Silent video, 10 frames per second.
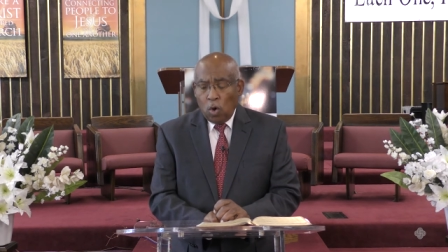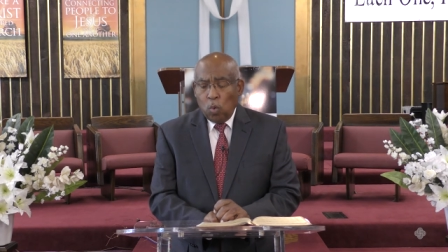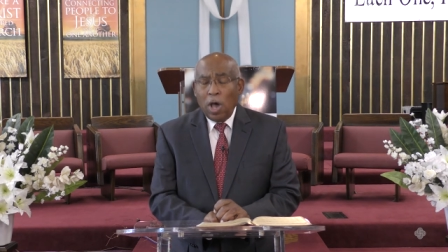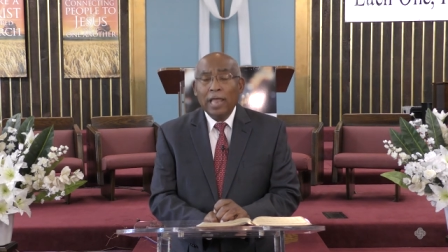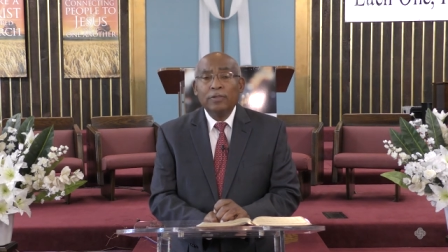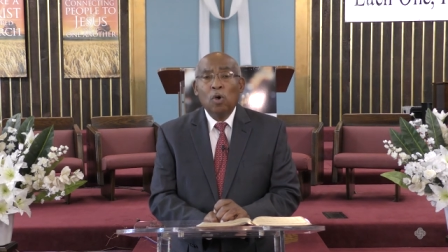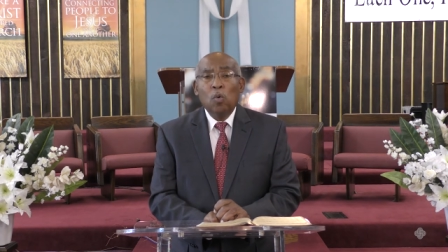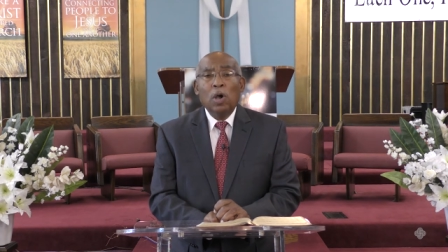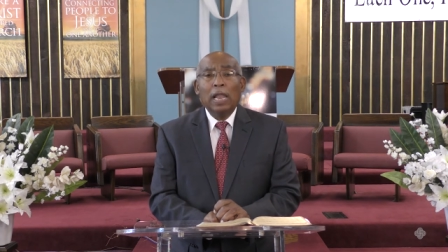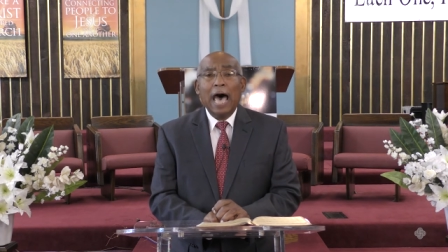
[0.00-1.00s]
What
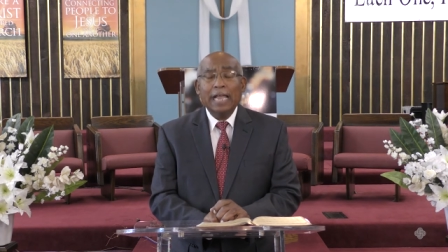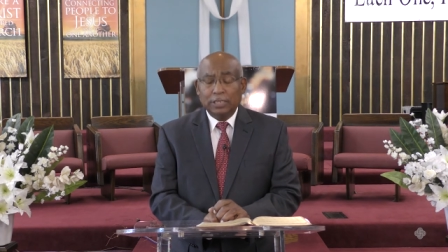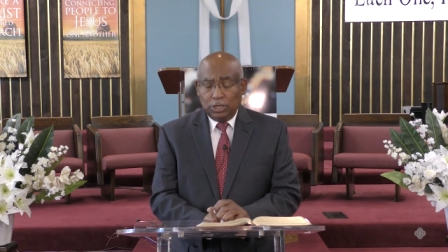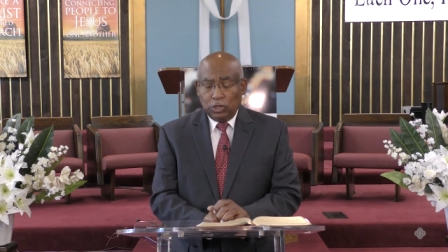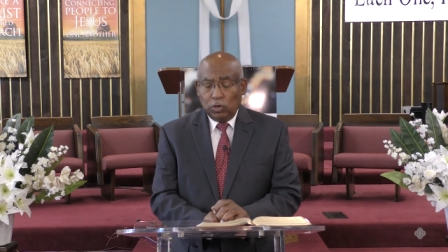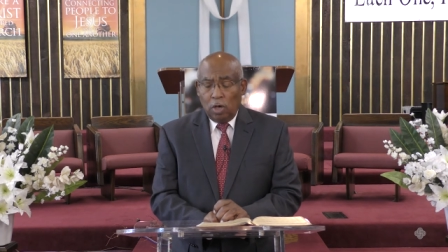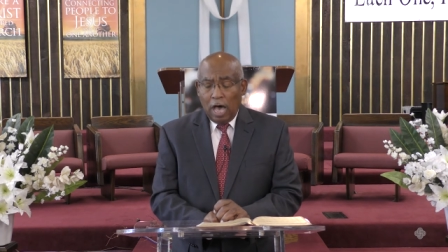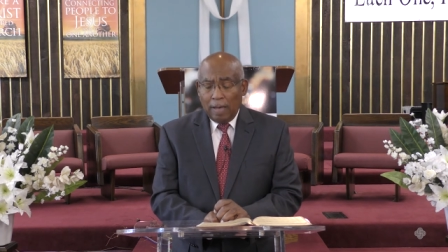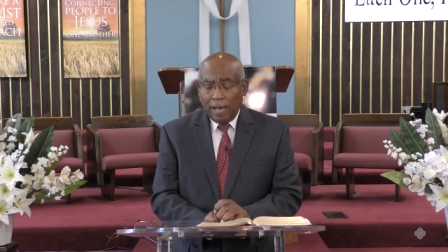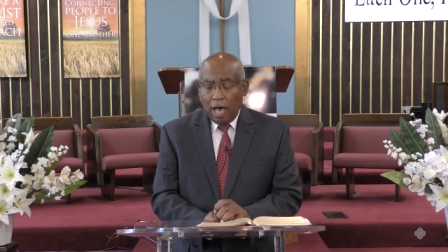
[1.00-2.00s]
will I do
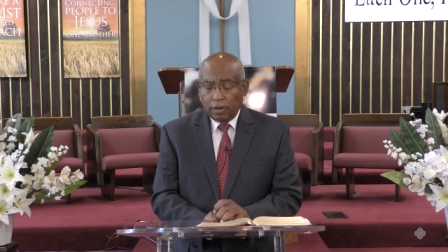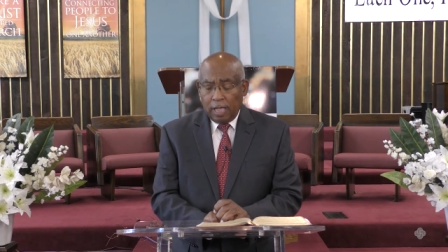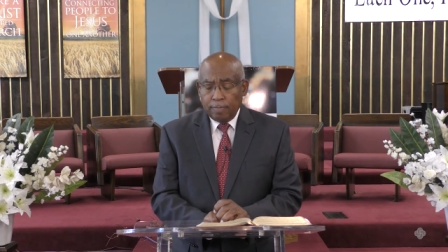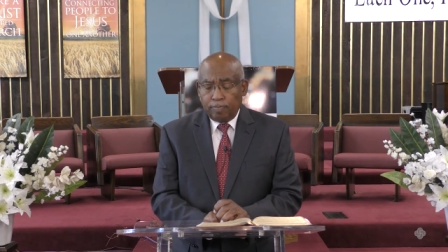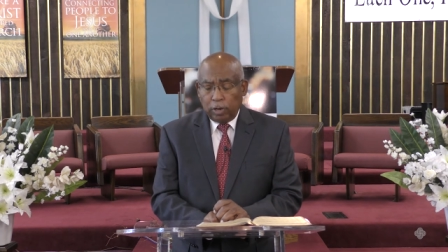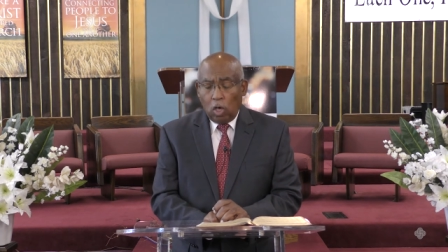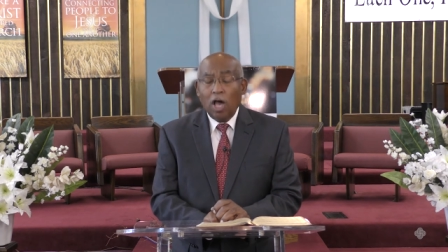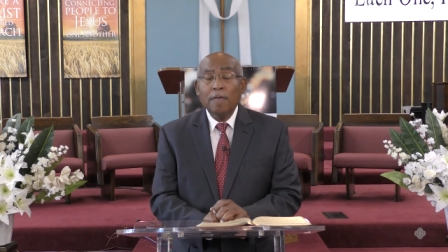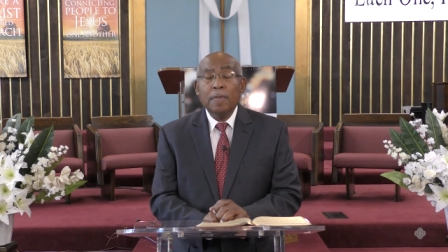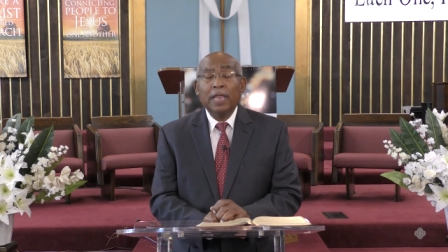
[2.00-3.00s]
about
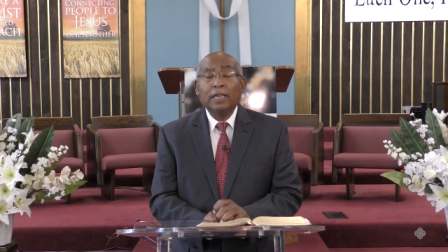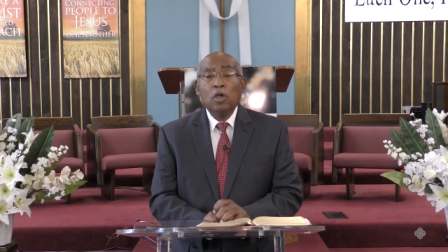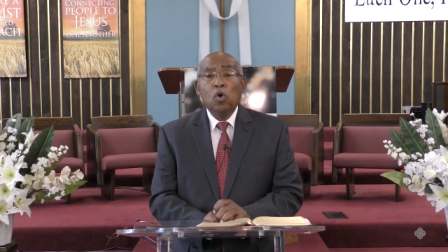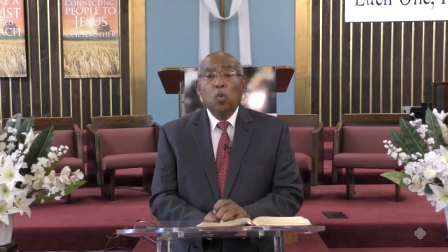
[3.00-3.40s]
employment?